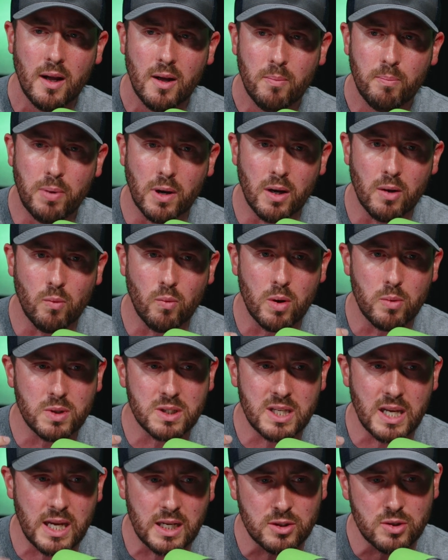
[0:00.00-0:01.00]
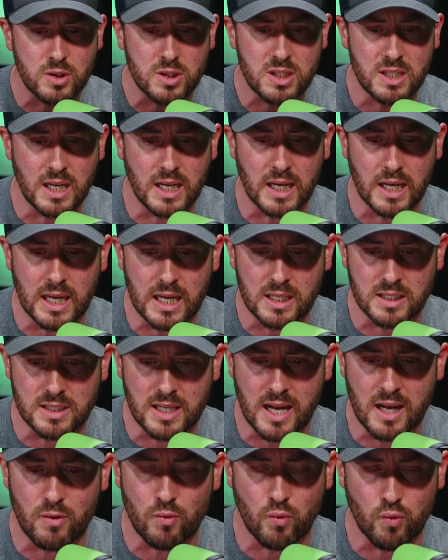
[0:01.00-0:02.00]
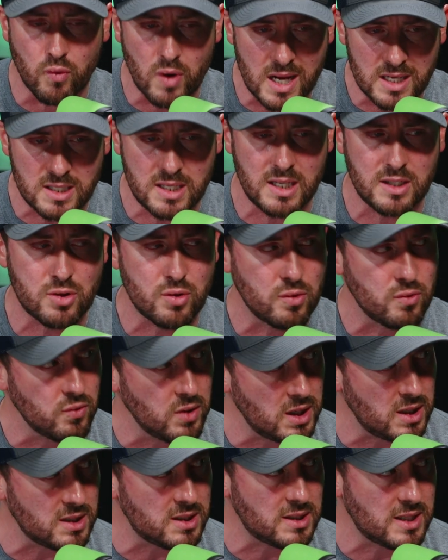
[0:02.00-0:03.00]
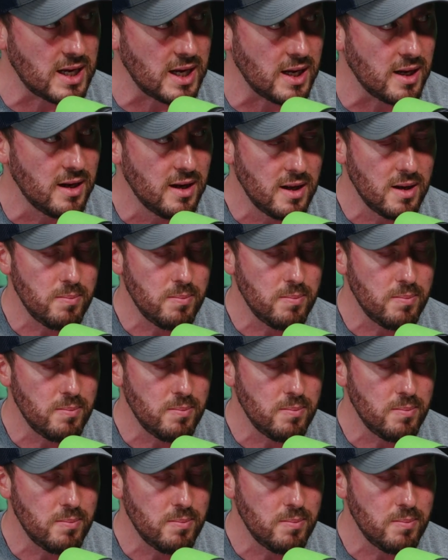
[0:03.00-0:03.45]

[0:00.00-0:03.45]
But what was interesting is that residential real estate